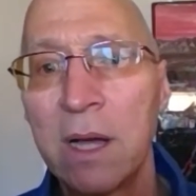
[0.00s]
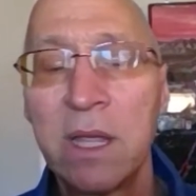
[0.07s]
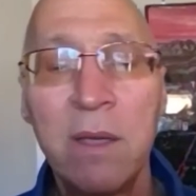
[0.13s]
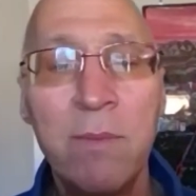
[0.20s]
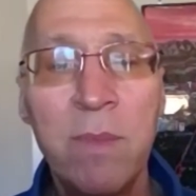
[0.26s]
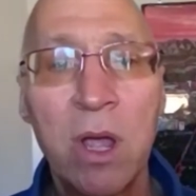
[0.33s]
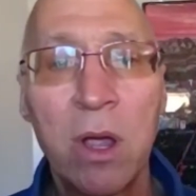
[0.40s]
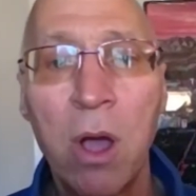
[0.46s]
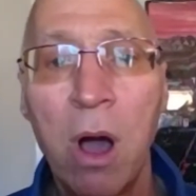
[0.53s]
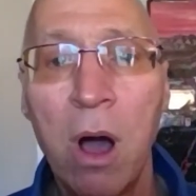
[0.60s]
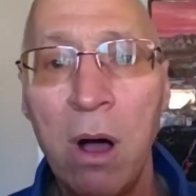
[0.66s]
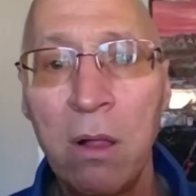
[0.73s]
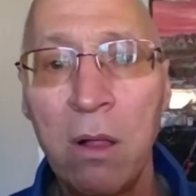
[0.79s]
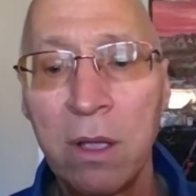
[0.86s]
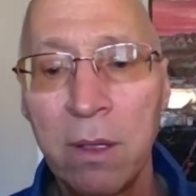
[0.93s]
give me a
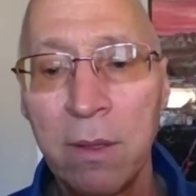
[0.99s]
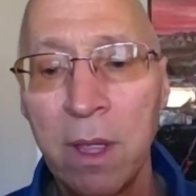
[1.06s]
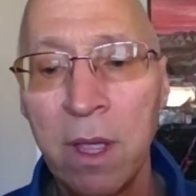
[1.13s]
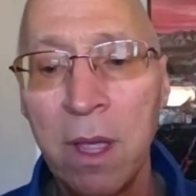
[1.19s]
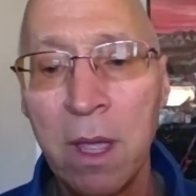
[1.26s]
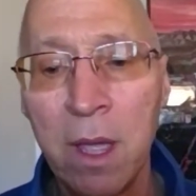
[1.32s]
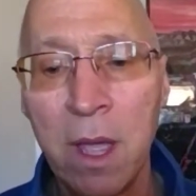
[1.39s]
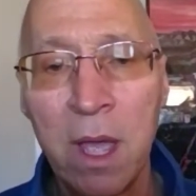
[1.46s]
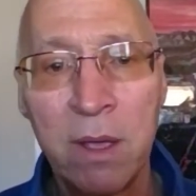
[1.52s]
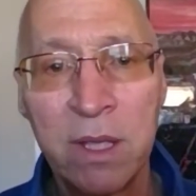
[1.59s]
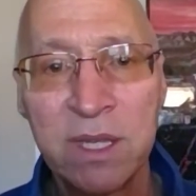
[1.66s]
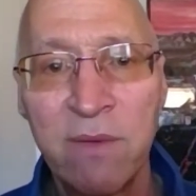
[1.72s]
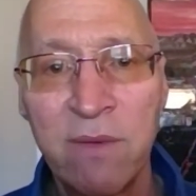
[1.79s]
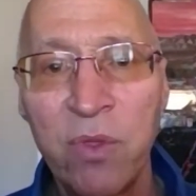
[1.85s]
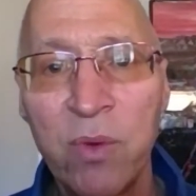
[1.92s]
call,
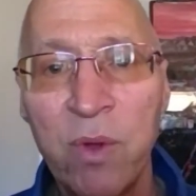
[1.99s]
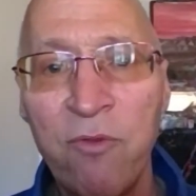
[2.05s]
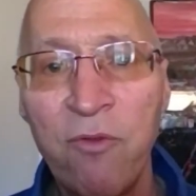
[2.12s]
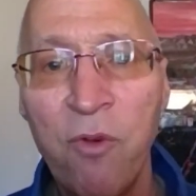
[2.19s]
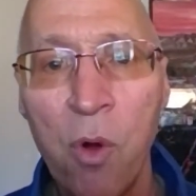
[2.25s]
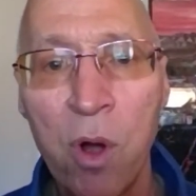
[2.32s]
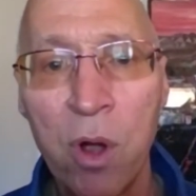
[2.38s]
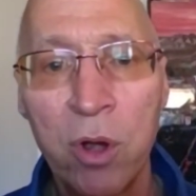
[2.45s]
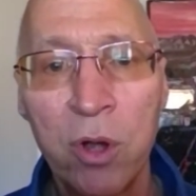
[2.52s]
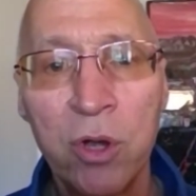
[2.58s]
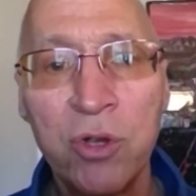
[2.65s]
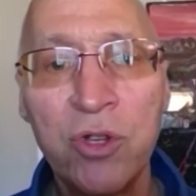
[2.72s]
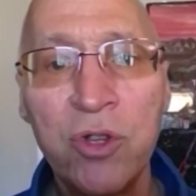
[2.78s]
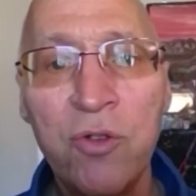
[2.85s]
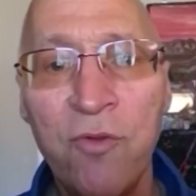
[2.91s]

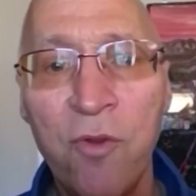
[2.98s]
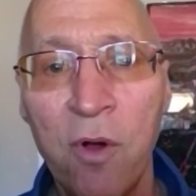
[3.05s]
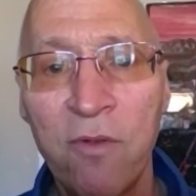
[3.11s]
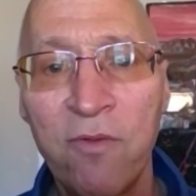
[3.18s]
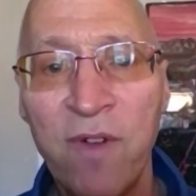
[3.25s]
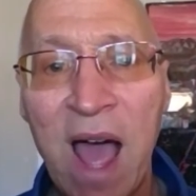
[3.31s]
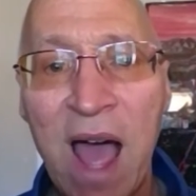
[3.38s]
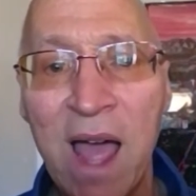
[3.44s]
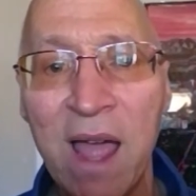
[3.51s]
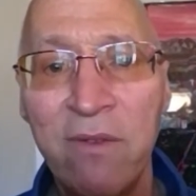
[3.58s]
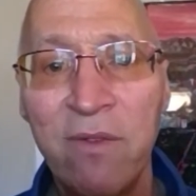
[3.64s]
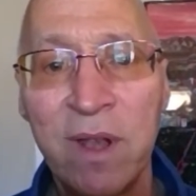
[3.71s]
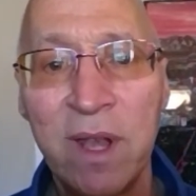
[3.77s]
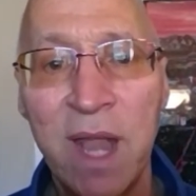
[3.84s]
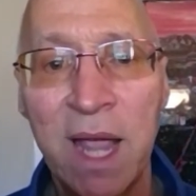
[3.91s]

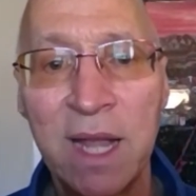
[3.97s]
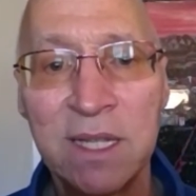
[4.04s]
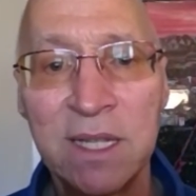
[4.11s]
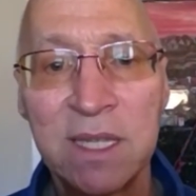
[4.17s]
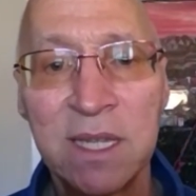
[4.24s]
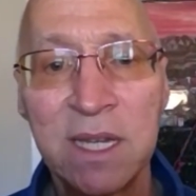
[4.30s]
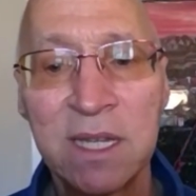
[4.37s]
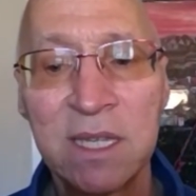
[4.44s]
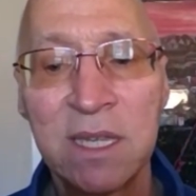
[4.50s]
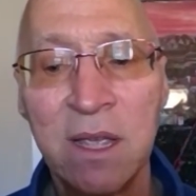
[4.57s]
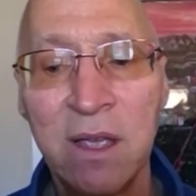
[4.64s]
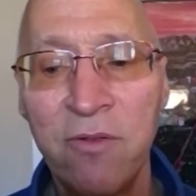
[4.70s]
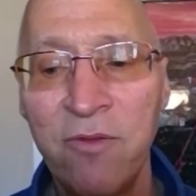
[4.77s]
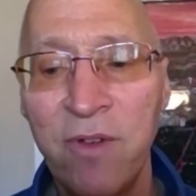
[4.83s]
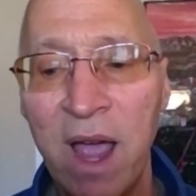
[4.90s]

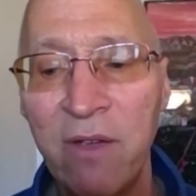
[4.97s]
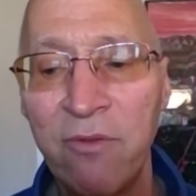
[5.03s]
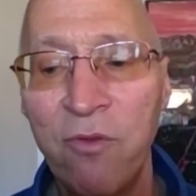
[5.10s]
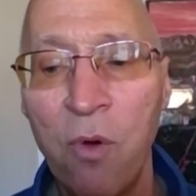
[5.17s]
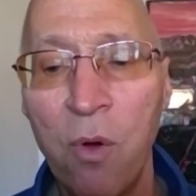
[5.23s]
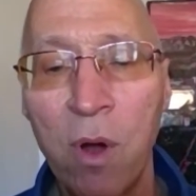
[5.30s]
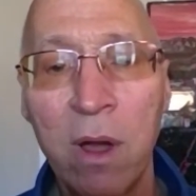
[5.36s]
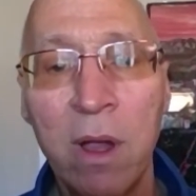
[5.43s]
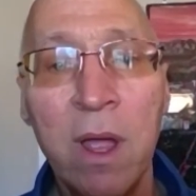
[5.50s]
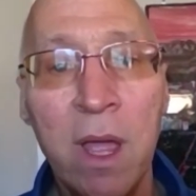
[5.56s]
734-245-9654.